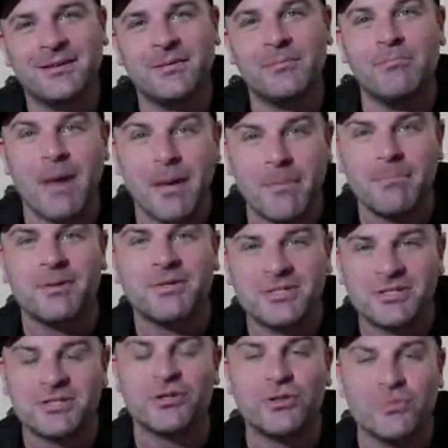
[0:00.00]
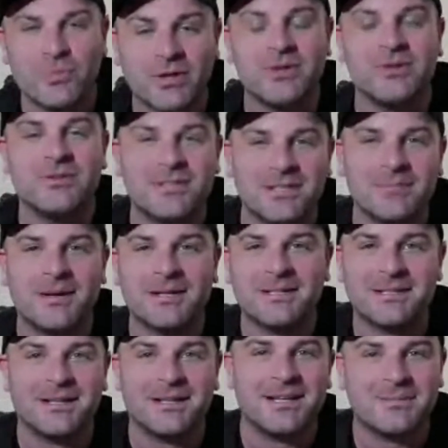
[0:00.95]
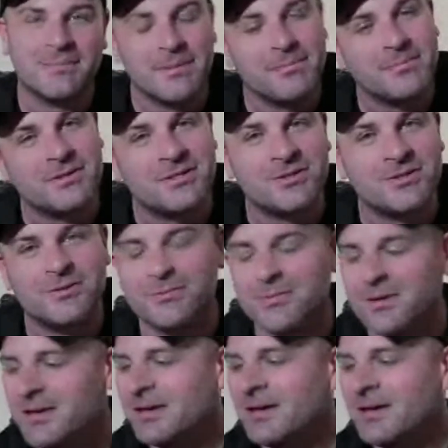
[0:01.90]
members Zoom, Acoustic Masterclass members Zoom.